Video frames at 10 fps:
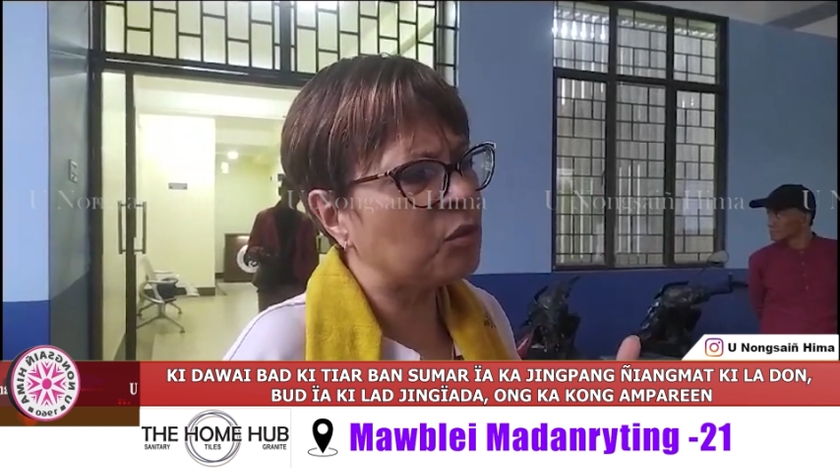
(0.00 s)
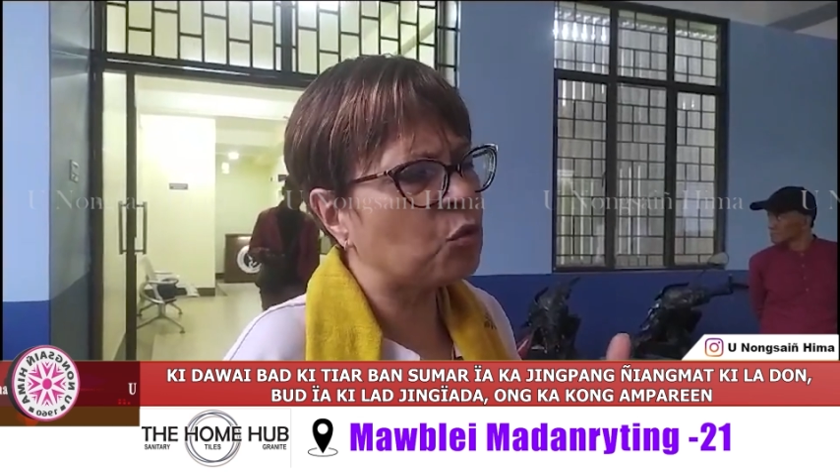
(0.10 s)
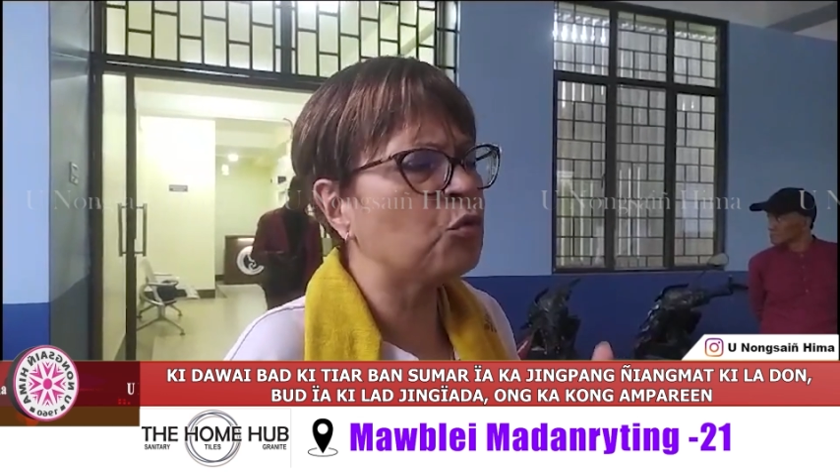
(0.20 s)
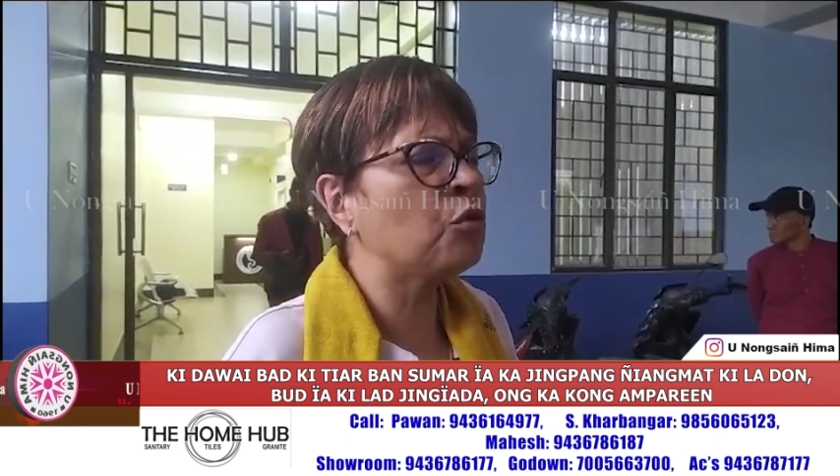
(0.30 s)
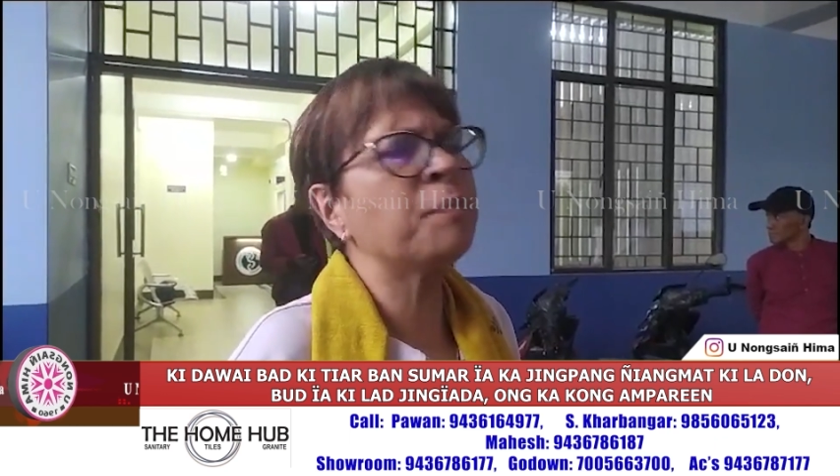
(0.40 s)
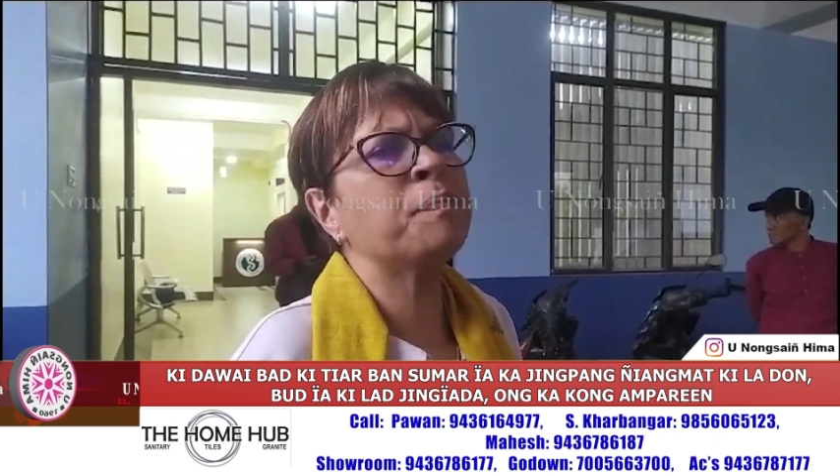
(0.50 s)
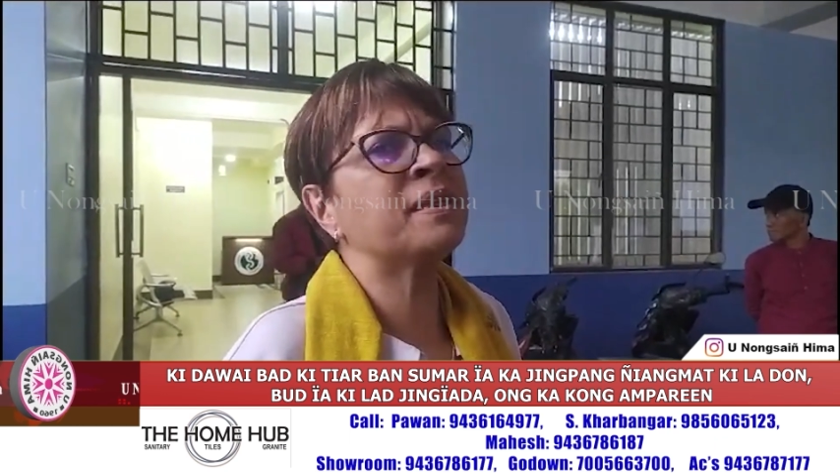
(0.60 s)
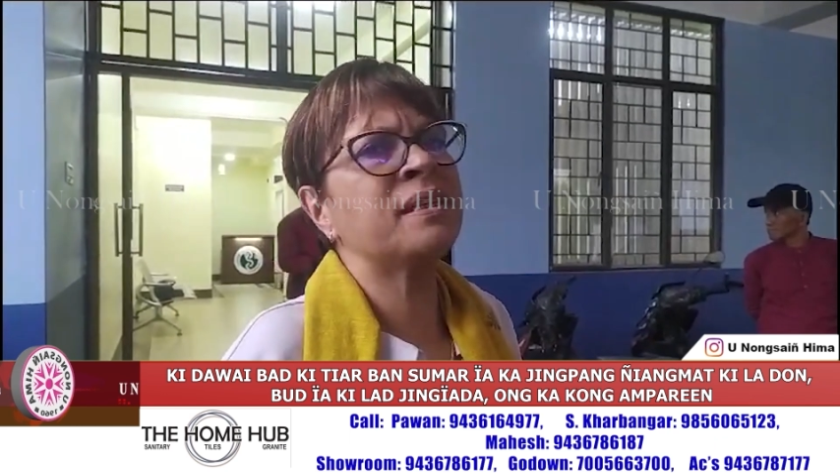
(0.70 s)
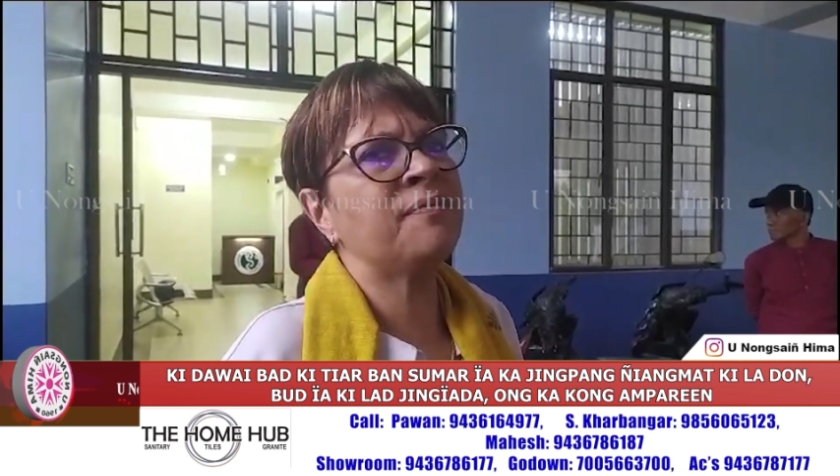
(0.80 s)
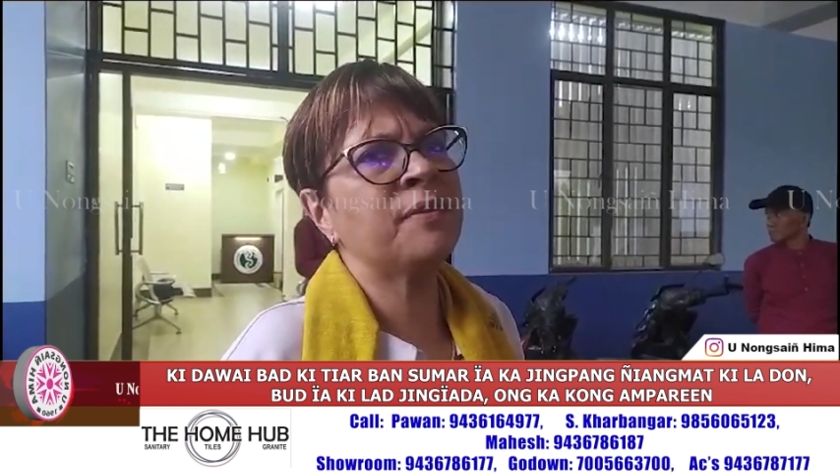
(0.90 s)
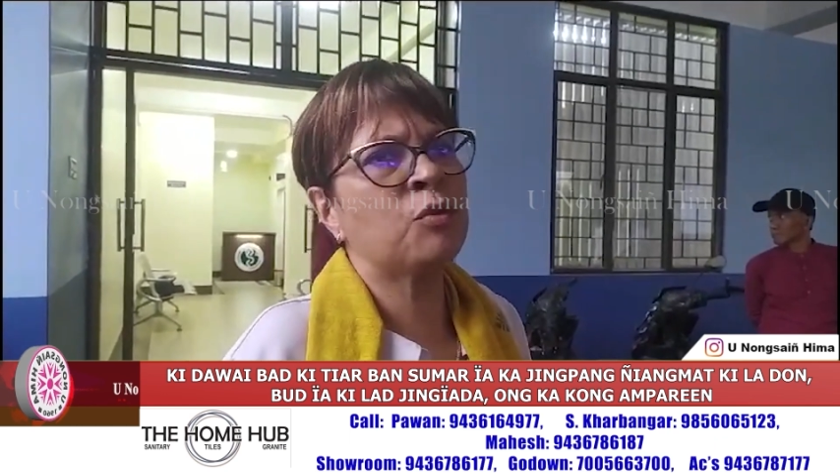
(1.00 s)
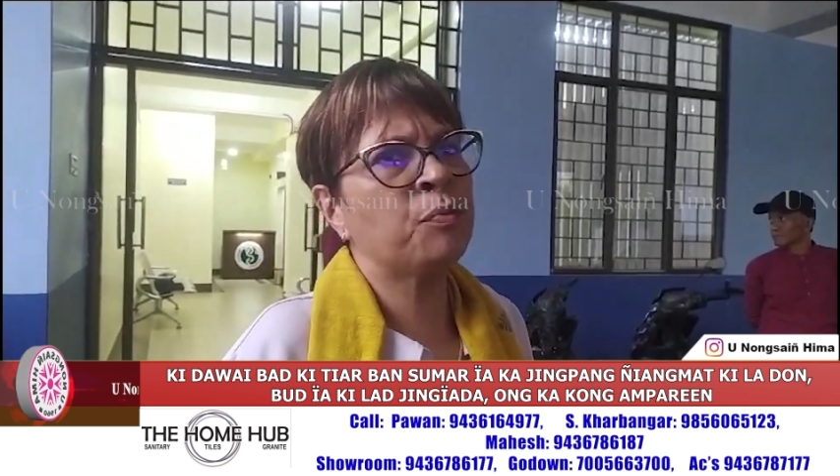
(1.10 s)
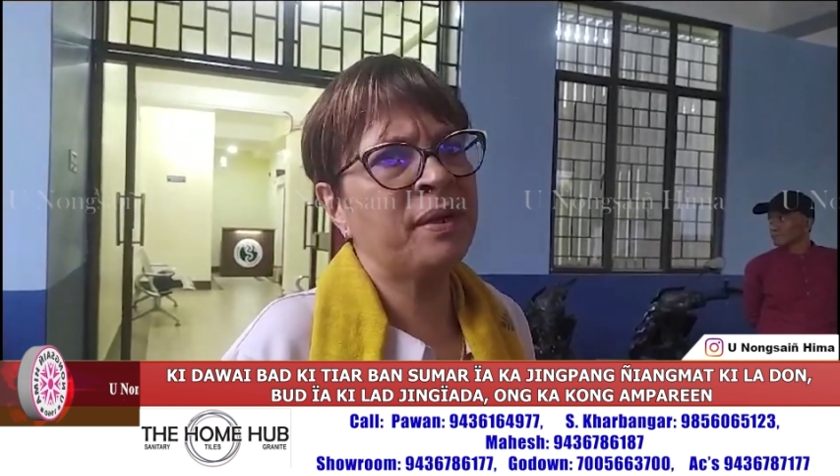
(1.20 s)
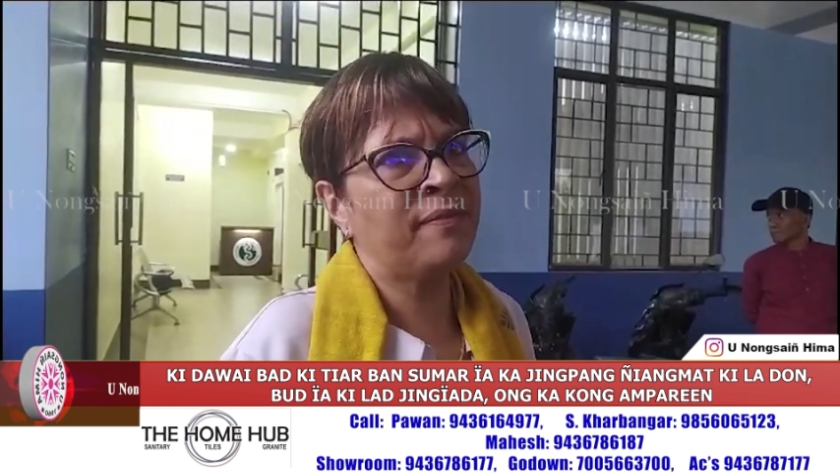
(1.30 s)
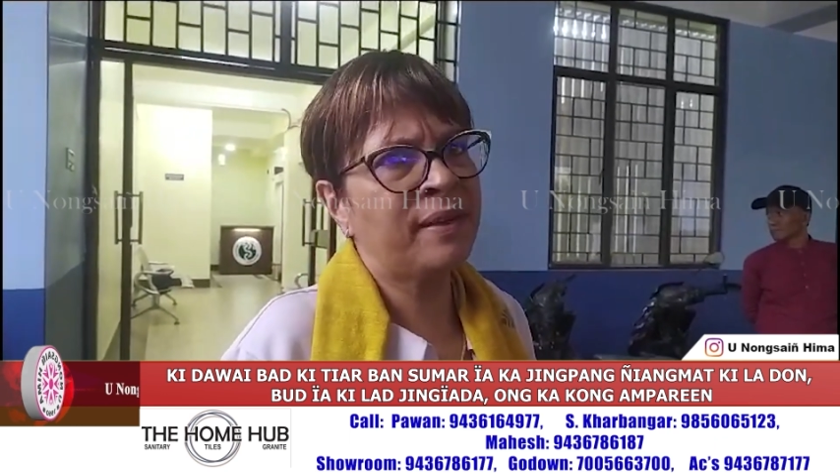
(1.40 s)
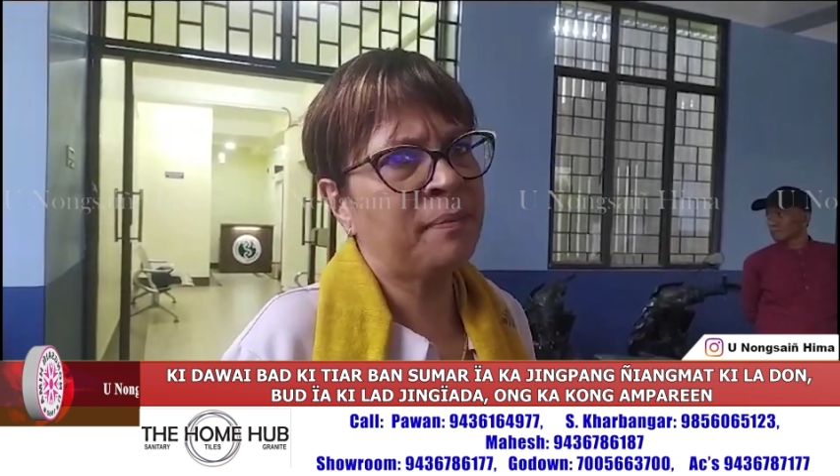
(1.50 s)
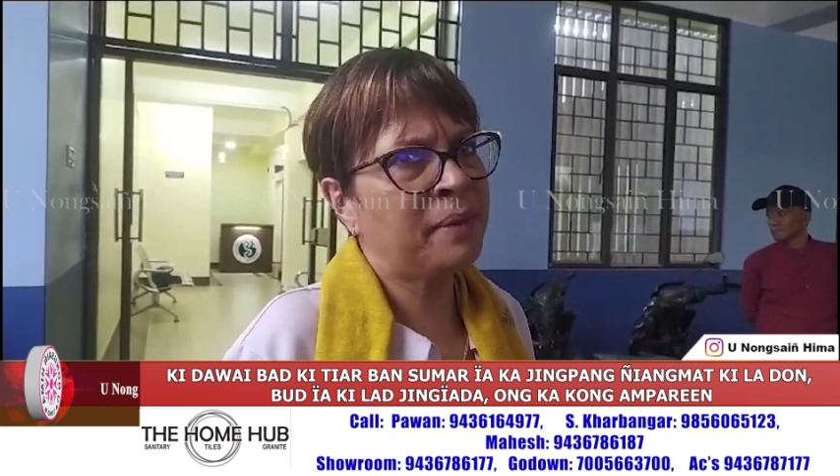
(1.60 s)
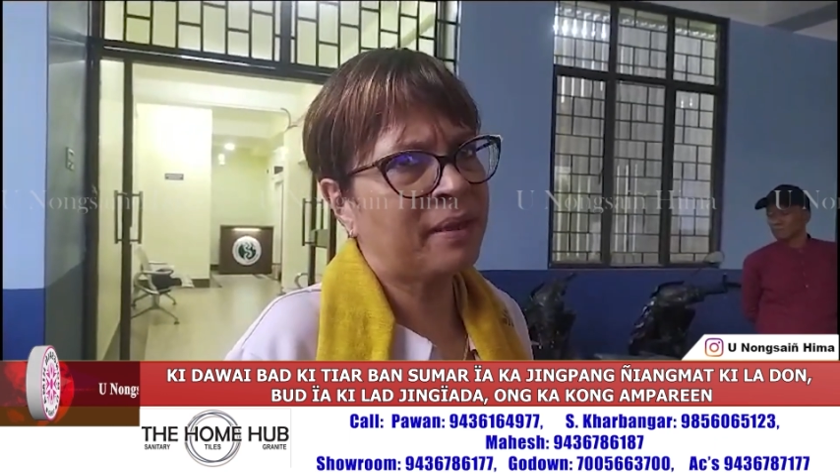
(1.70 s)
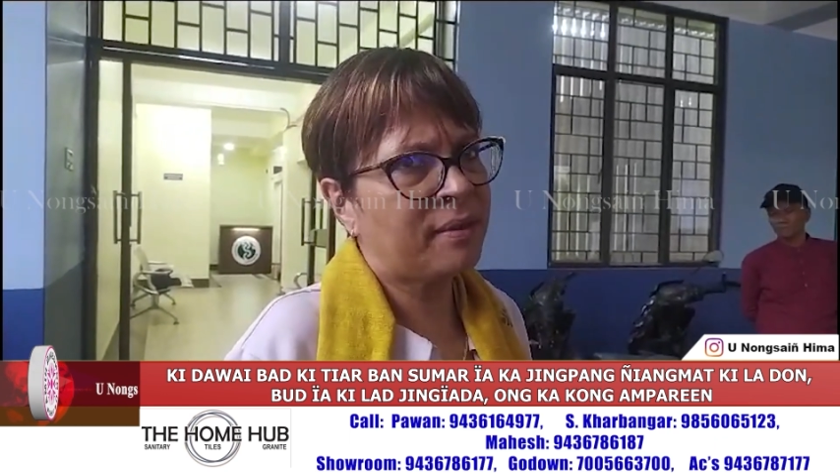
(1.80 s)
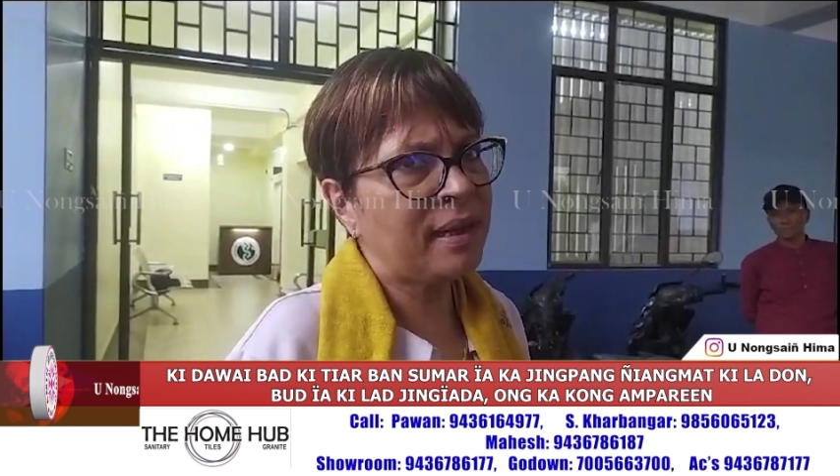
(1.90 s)
do not perceive it to be a very big
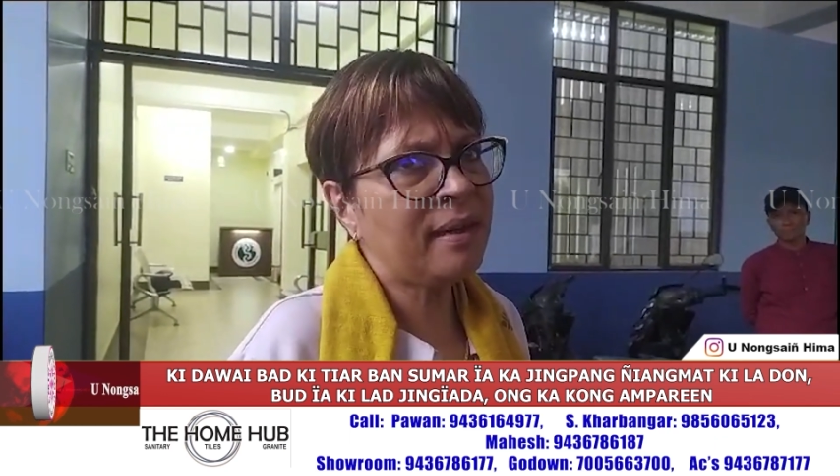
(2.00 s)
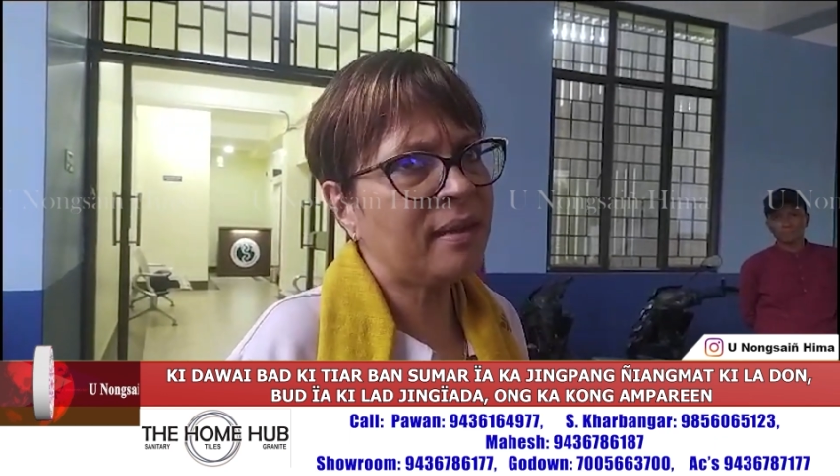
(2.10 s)
threat,